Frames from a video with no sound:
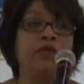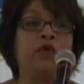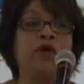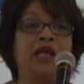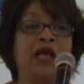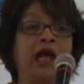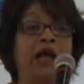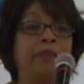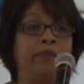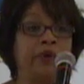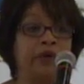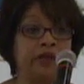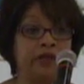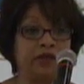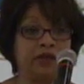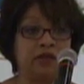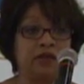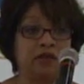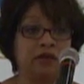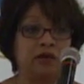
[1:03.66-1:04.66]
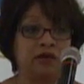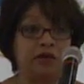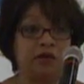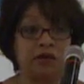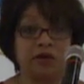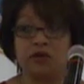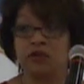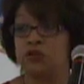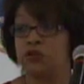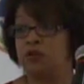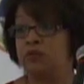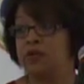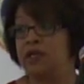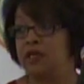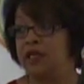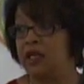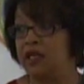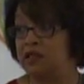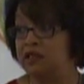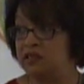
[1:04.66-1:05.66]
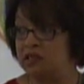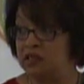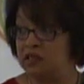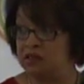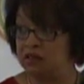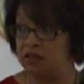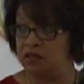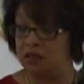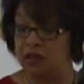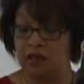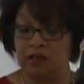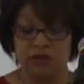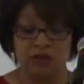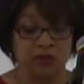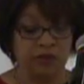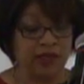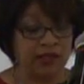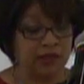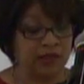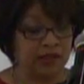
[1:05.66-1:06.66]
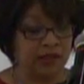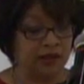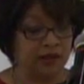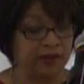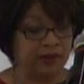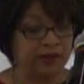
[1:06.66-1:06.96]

what happened on October 19 and 20th.